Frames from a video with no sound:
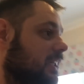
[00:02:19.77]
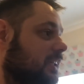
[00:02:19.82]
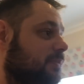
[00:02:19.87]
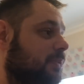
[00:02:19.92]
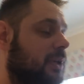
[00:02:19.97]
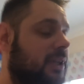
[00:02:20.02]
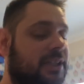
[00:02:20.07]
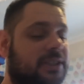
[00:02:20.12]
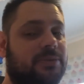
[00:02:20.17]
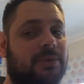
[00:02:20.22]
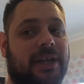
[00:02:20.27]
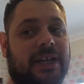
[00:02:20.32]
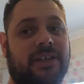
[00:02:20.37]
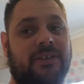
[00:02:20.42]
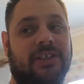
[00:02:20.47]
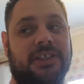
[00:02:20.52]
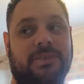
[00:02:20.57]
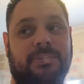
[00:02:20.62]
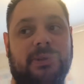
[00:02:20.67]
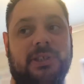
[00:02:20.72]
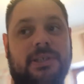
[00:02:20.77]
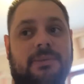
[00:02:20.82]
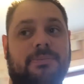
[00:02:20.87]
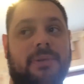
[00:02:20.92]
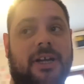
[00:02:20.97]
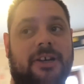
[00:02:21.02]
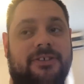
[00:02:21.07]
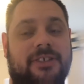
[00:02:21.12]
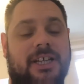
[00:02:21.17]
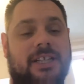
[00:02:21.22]
let's put it this way Christmas and
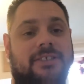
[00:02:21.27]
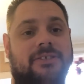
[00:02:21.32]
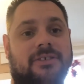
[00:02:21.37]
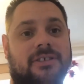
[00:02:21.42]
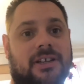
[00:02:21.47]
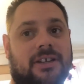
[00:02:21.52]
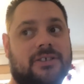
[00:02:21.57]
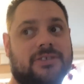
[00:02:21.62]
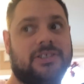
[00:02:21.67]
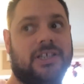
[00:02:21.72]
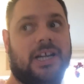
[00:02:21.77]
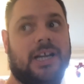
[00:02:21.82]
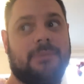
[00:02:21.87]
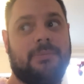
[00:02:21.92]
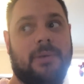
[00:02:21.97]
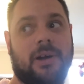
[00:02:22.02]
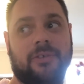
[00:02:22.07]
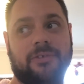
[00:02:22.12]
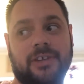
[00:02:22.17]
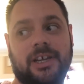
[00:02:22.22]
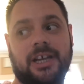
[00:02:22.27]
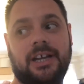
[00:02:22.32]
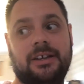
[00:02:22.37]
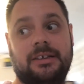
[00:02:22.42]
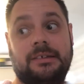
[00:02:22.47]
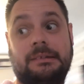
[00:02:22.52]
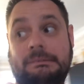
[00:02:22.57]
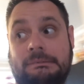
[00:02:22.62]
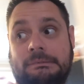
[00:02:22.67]
birthdays are a long time off yet.